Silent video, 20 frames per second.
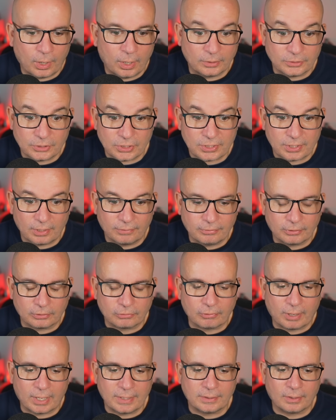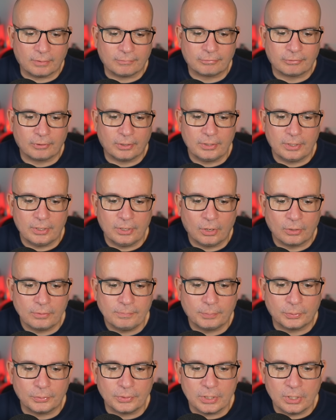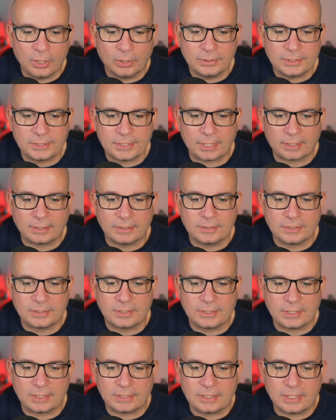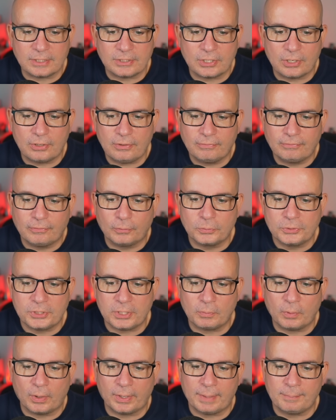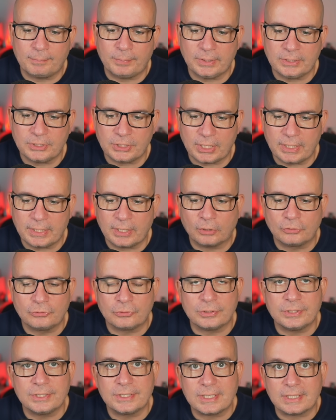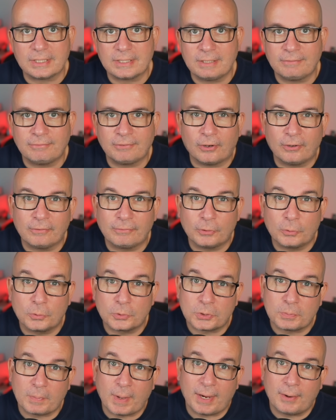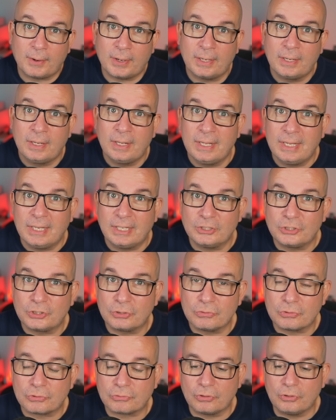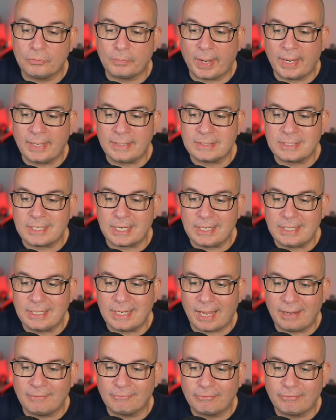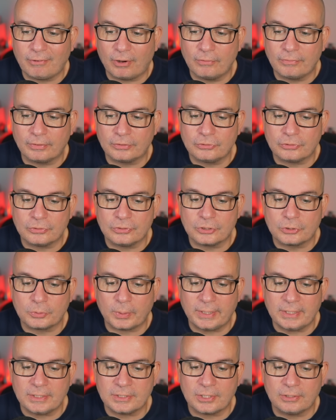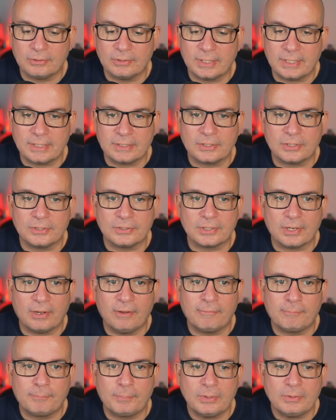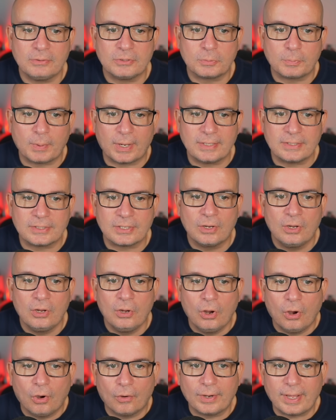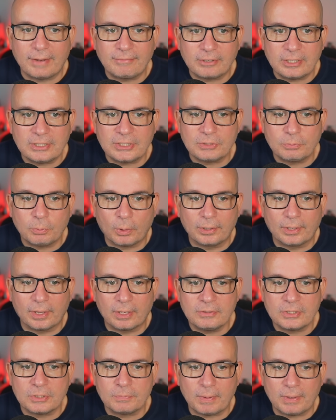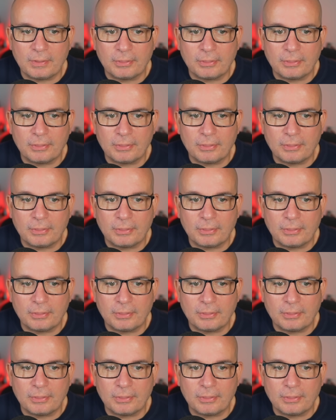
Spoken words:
just over a grand up front, 9.9 seconds to 62, 41 mpg, 165 horsepower, insurance group 18, and 522 litres of boot space. On average, one of those has been